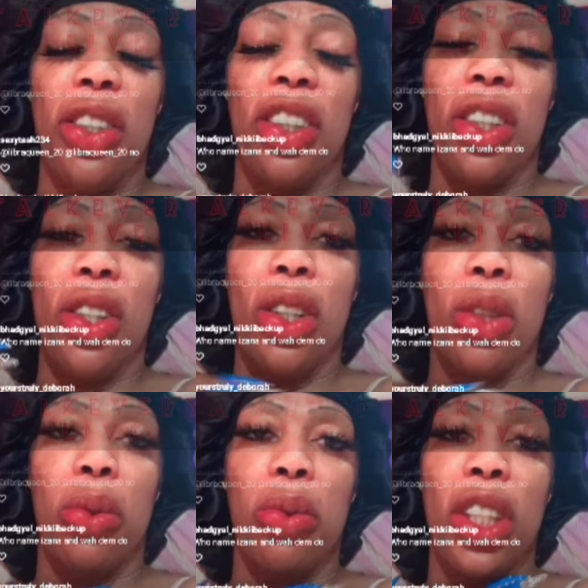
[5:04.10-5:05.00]
the
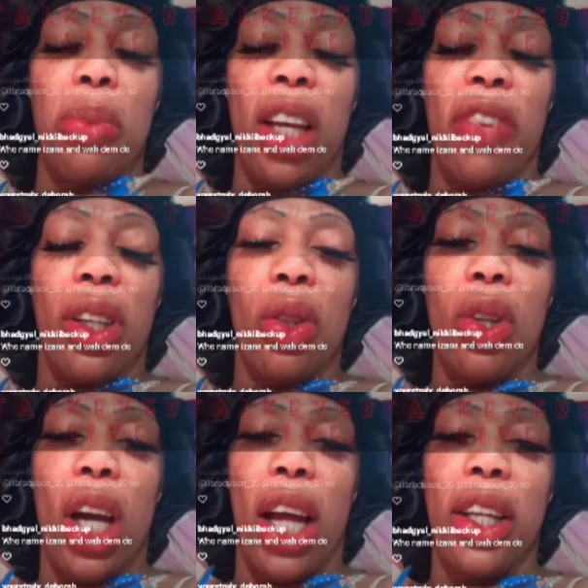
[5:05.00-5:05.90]
only thing we ever
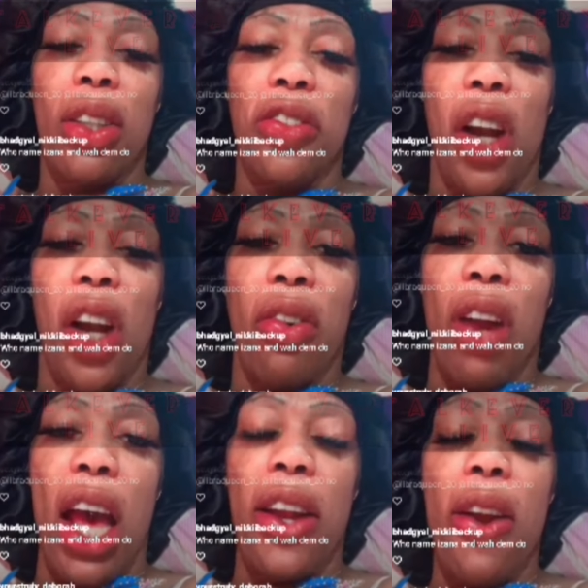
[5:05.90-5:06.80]
do, I do the fraud,
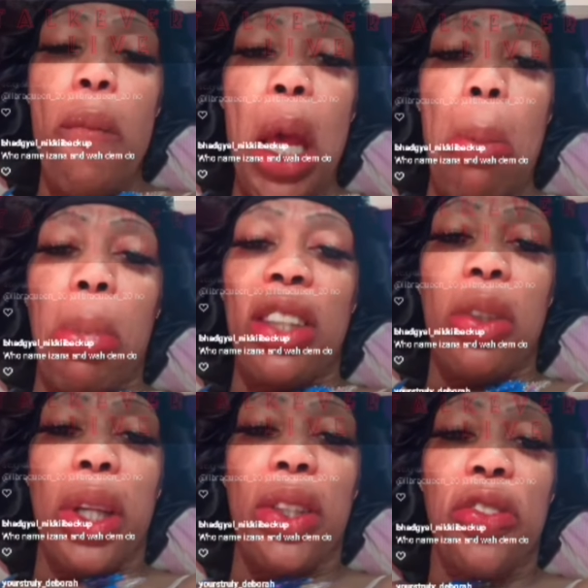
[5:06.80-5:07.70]
right? But so
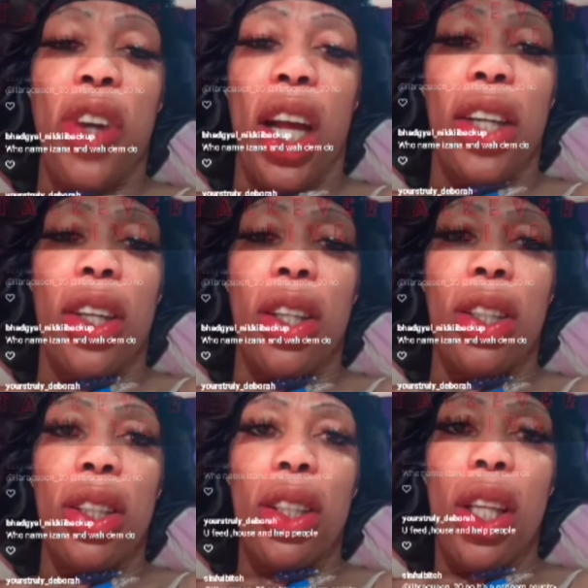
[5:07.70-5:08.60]
I do the fraud,
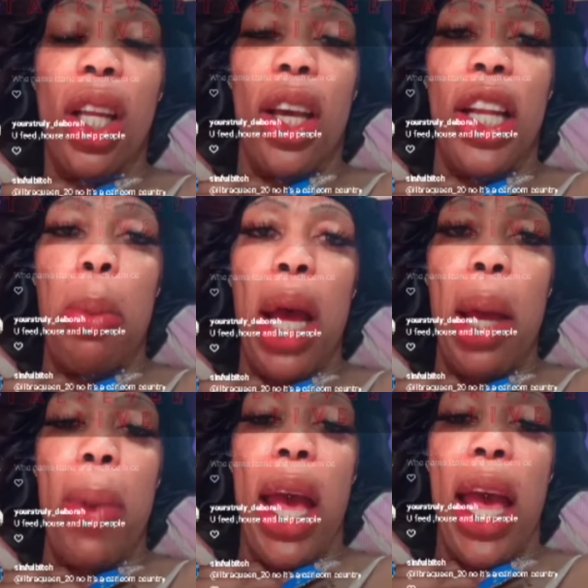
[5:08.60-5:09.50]
girl, in my
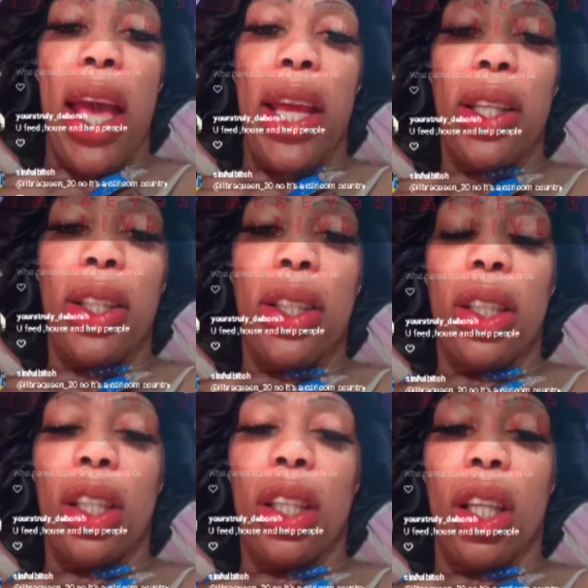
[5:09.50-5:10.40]
mind,
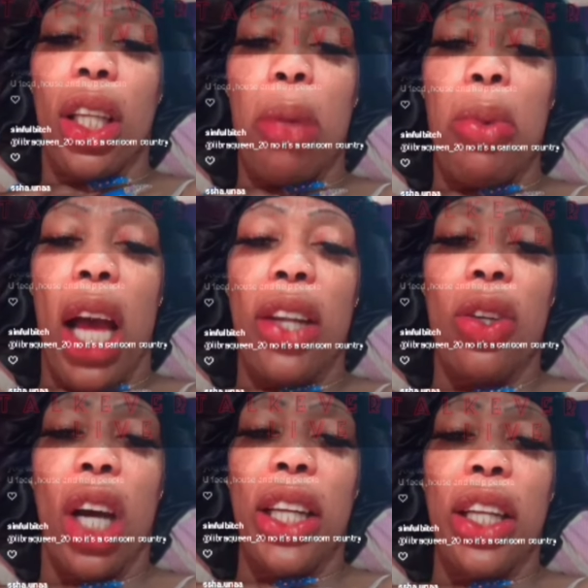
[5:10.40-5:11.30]
in my,
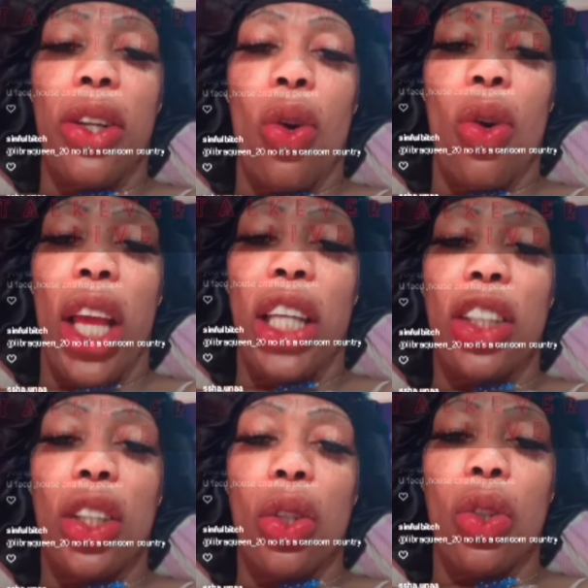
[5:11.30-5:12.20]
I And I no
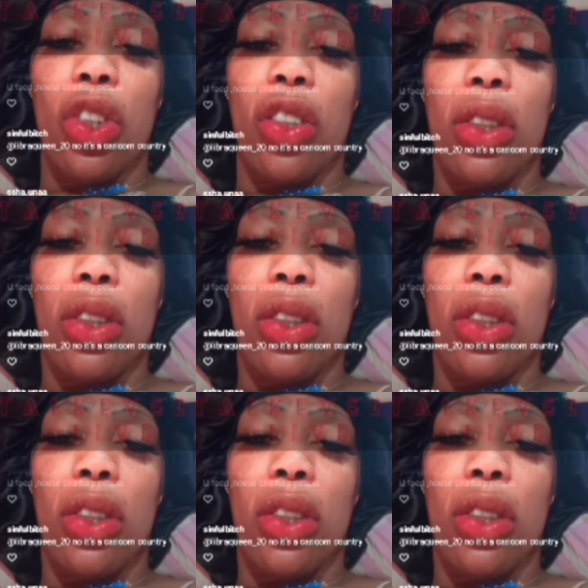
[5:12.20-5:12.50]
excuse.